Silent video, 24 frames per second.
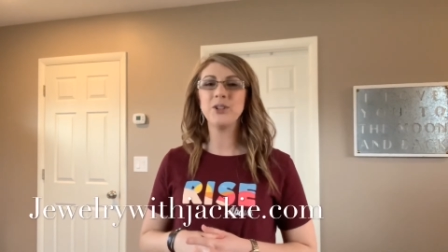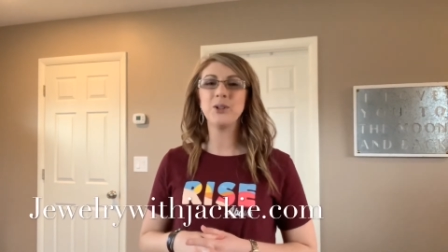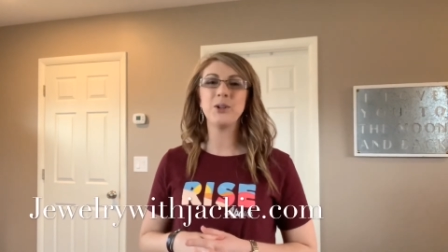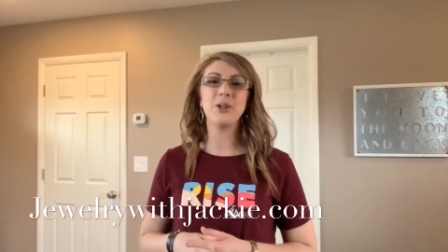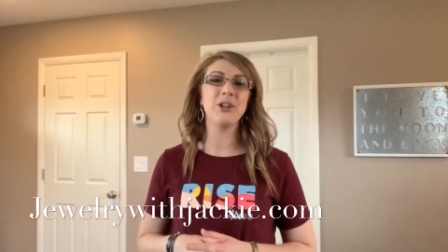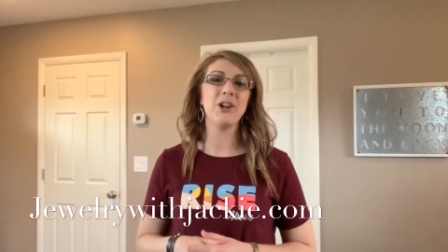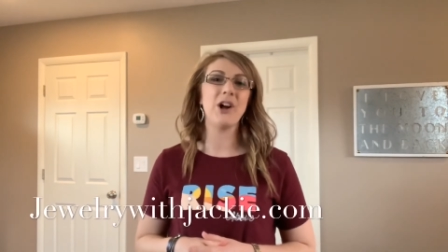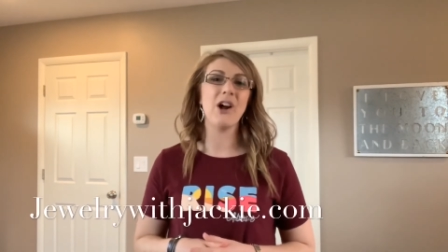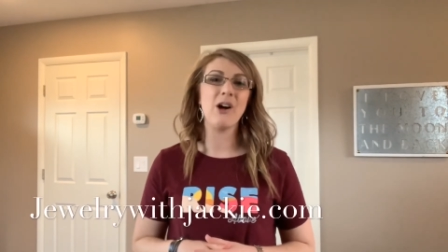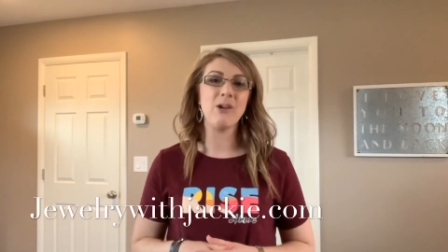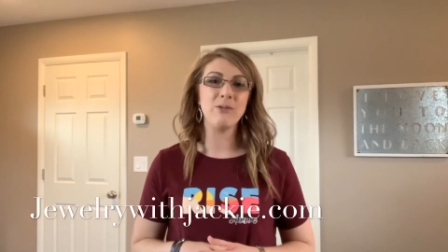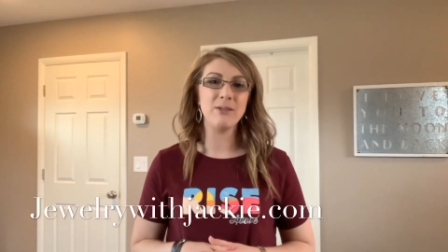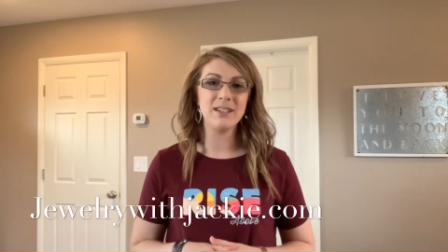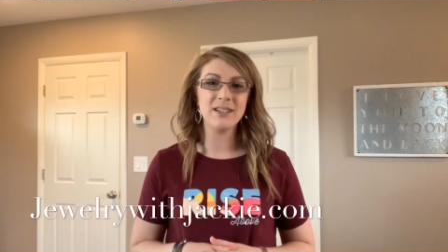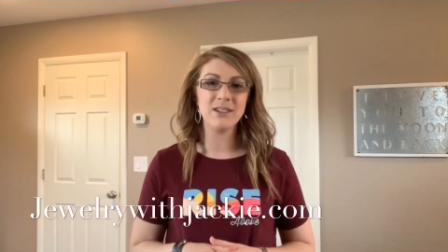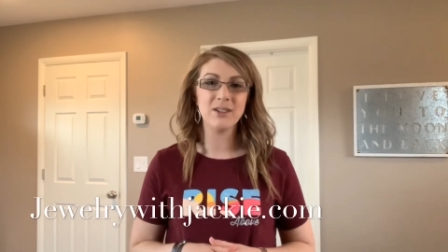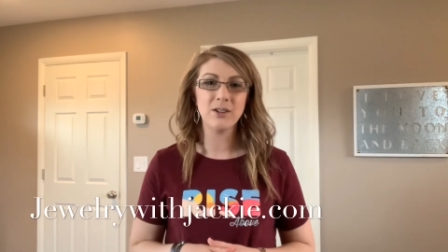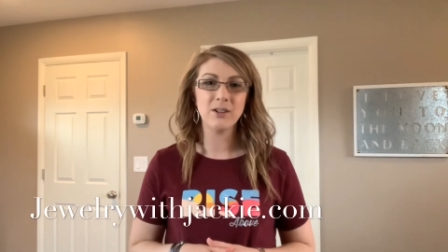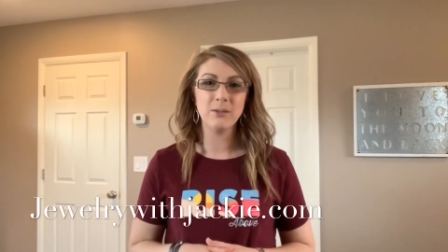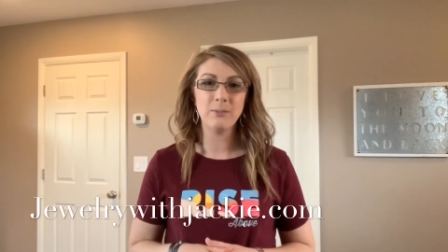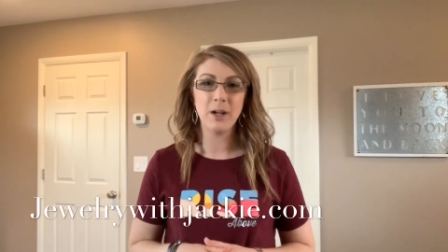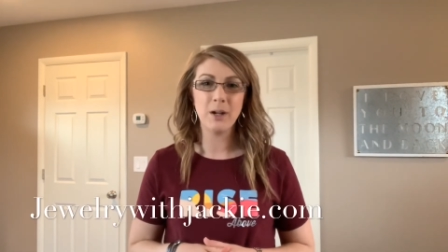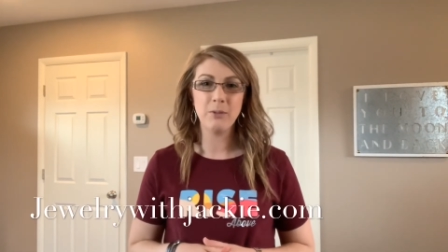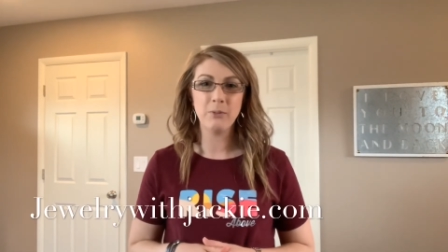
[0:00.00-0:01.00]
you can always
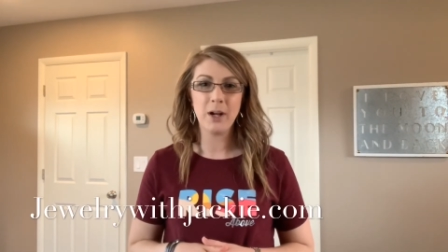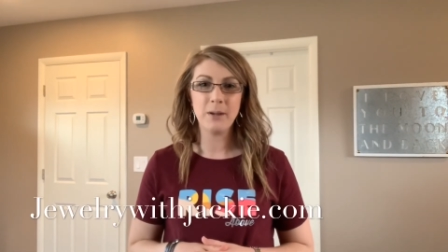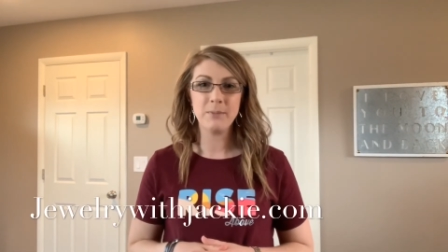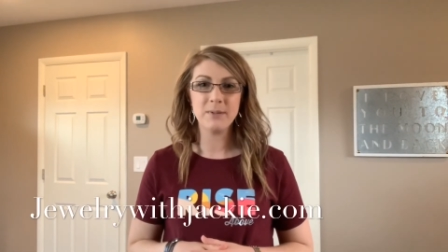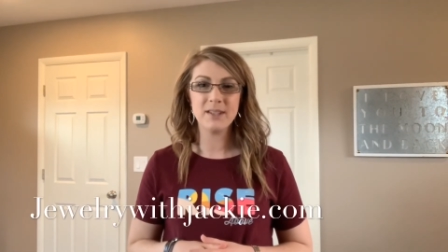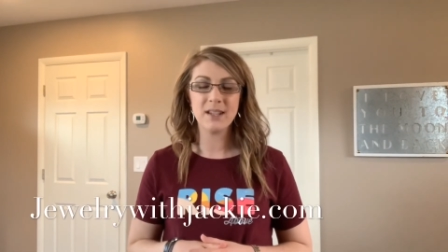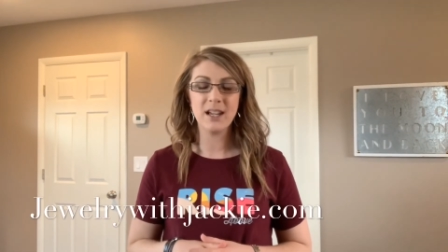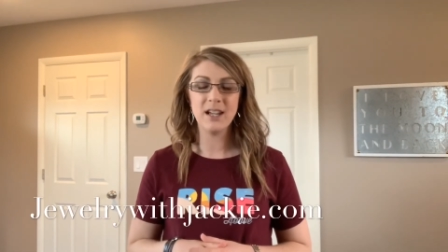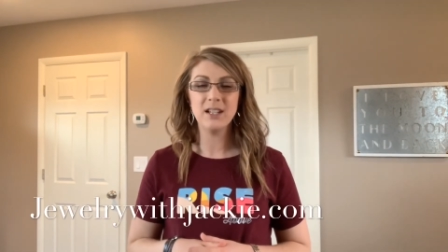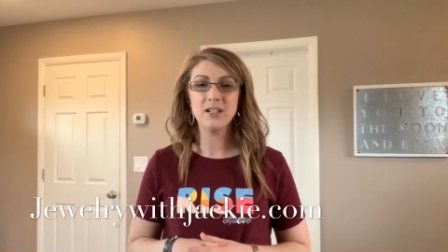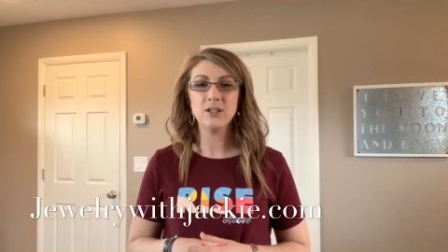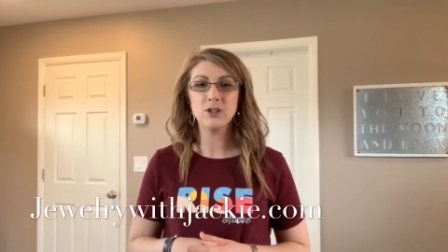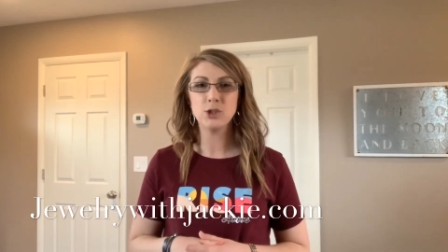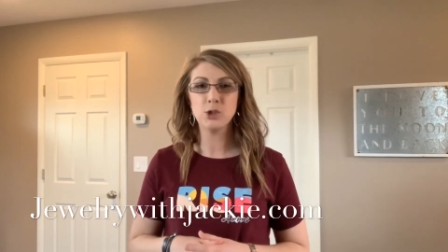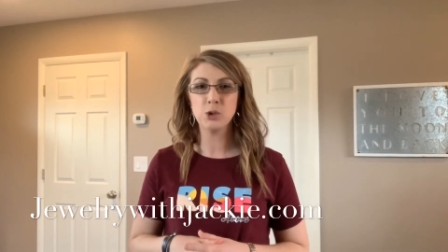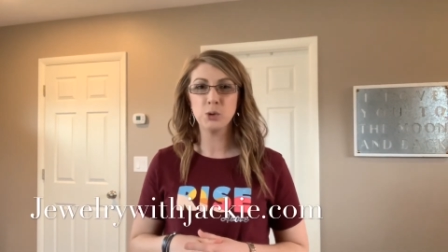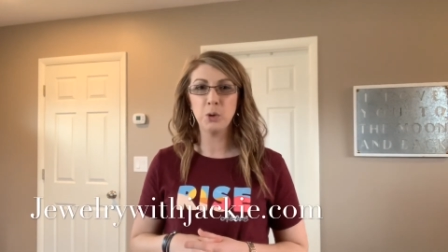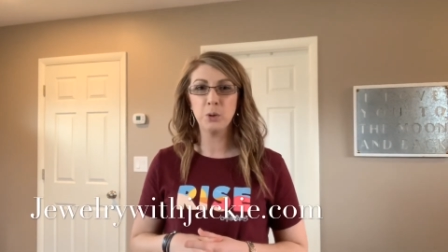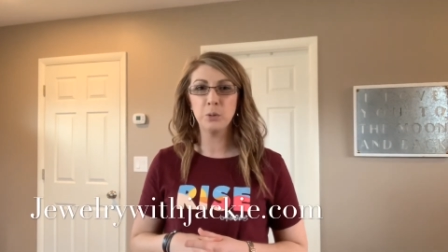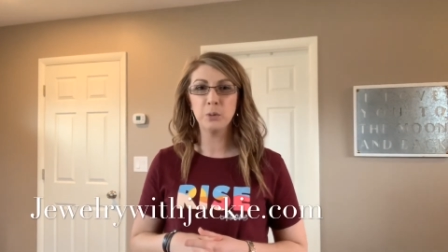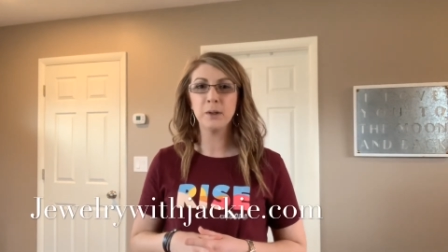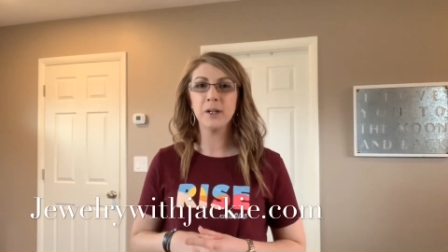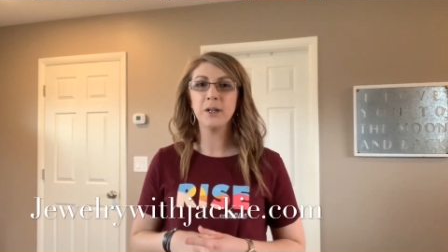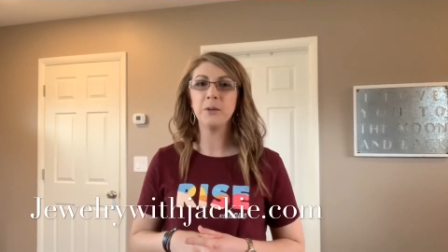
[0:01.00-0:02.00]
go to my website,
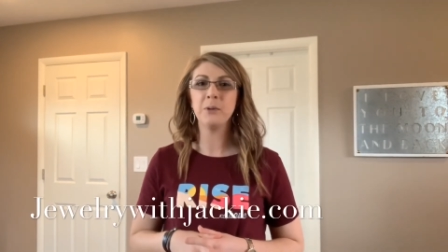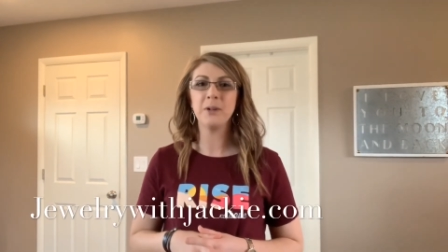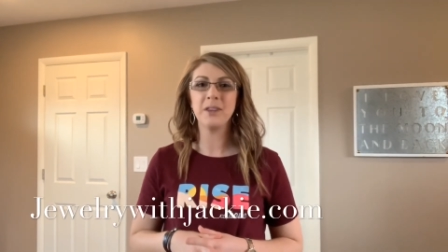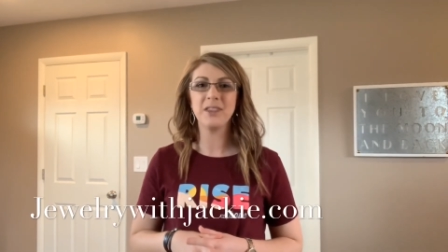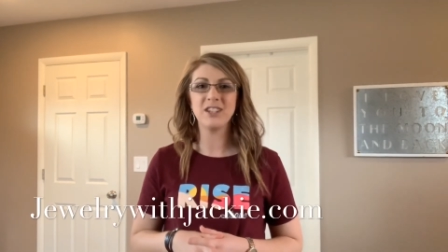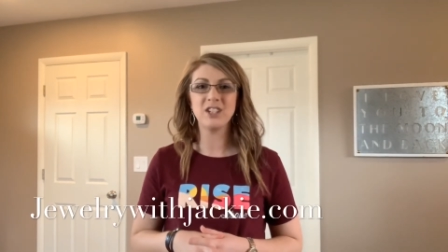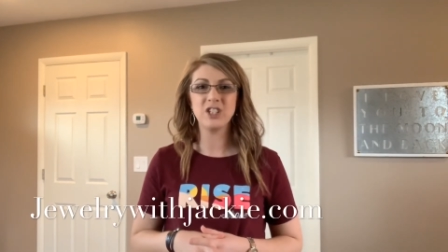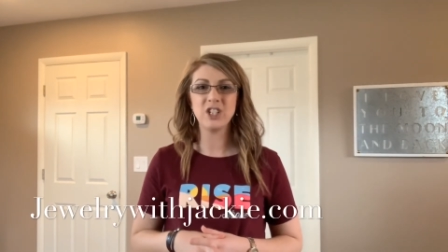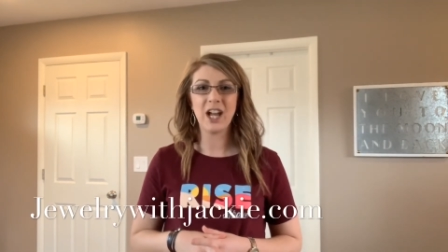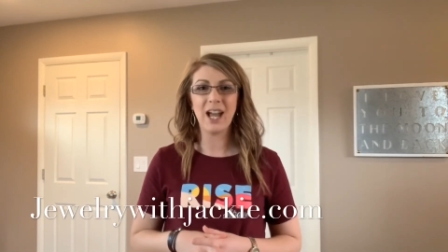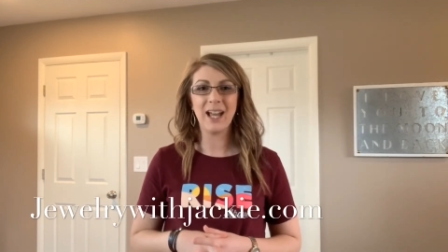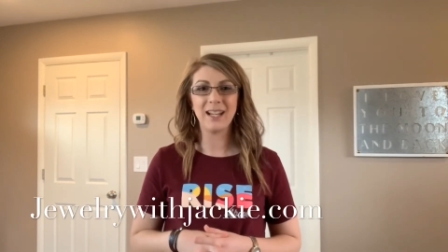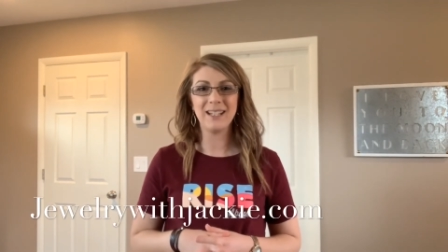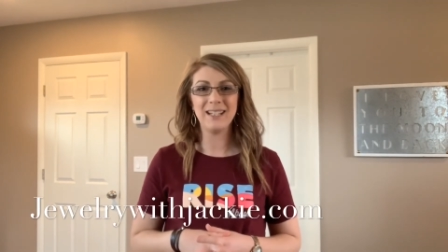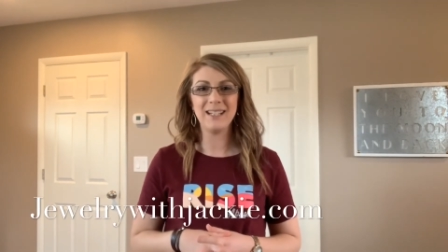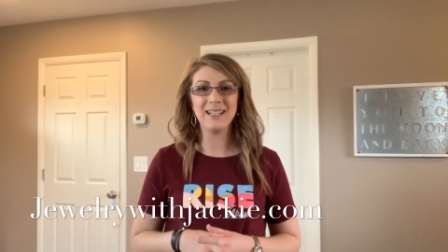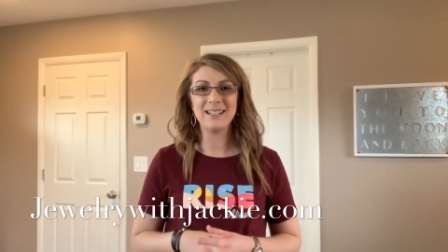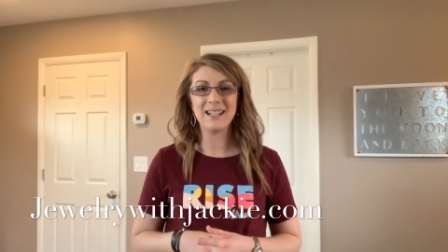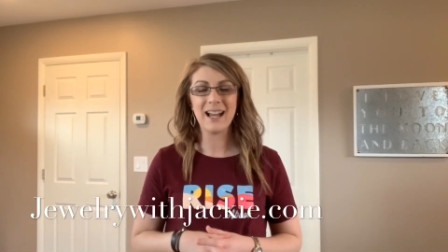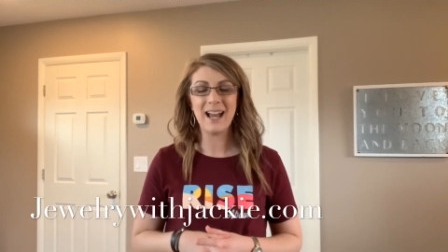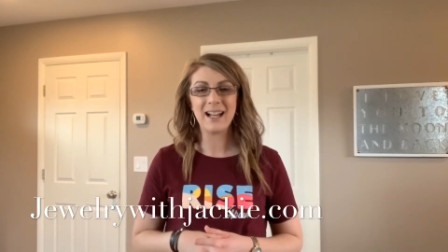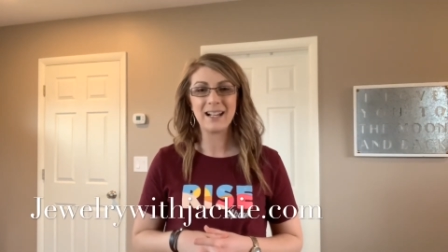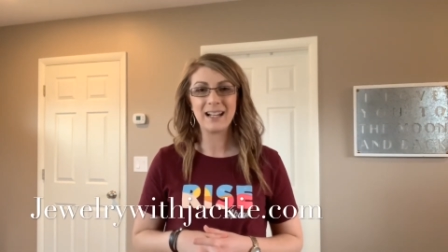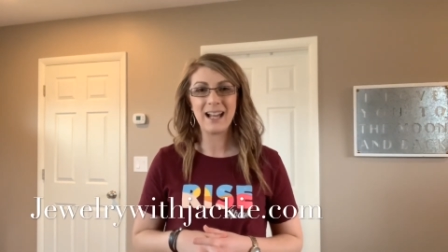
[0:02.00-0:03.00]

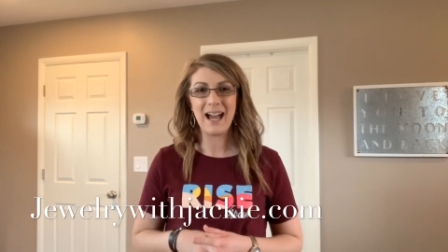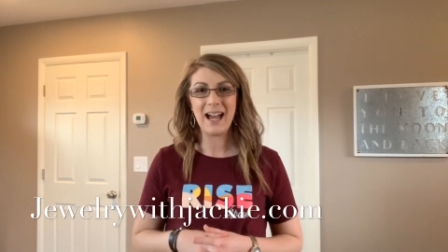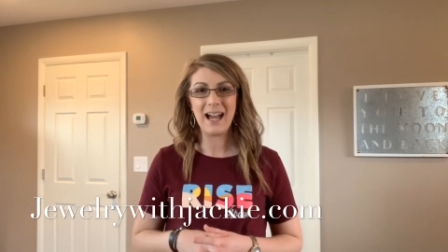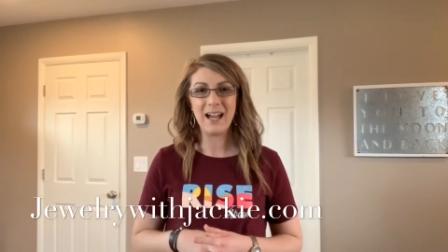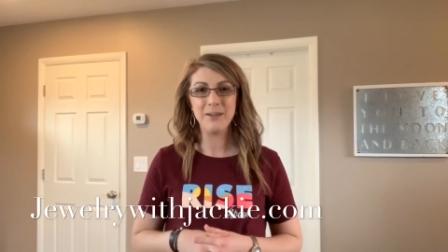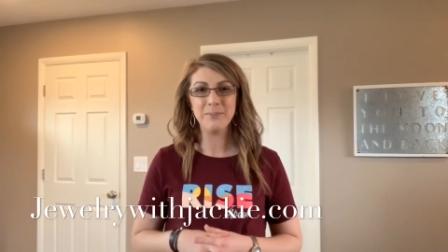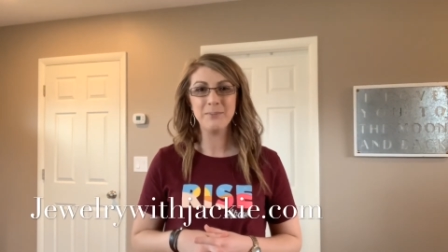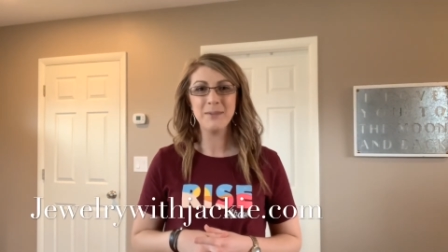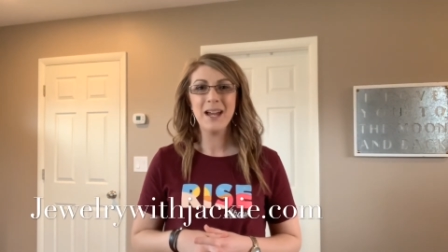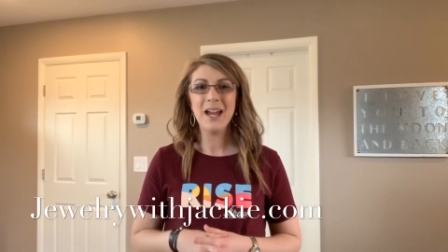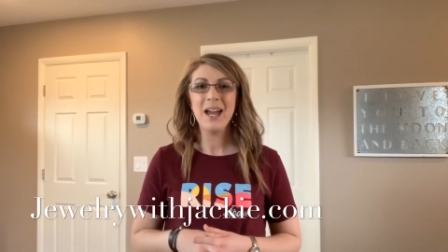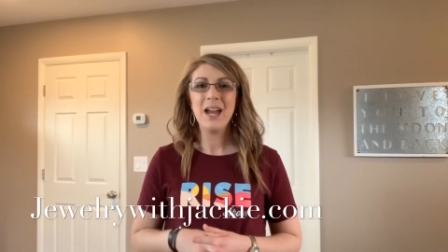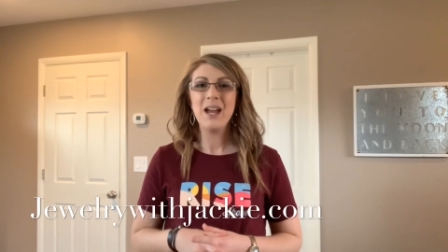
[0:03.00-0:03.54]
jewelrywithjackie.com.